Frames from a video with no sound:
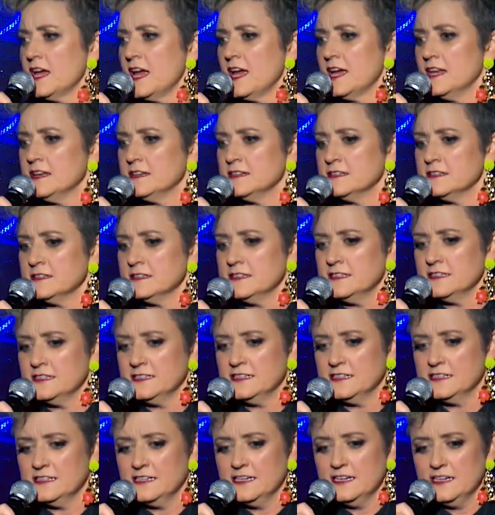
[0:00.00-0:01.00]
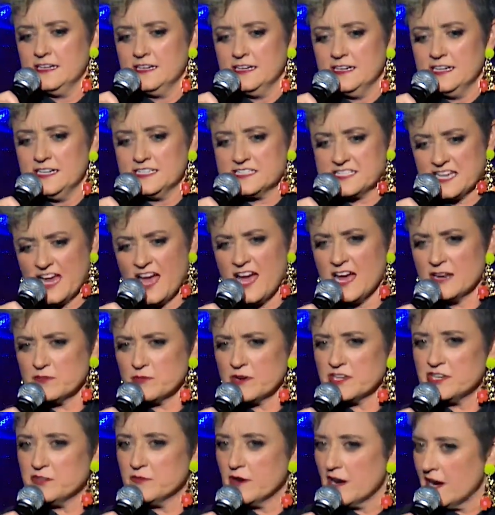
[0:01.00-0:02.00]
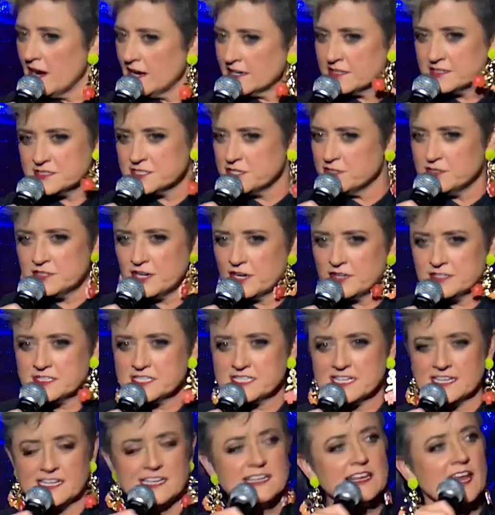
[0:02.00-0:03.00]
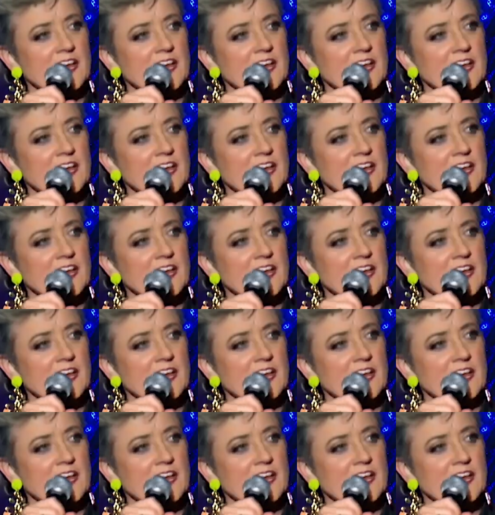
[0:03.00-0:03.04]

And it's hard when you are because you don't see it.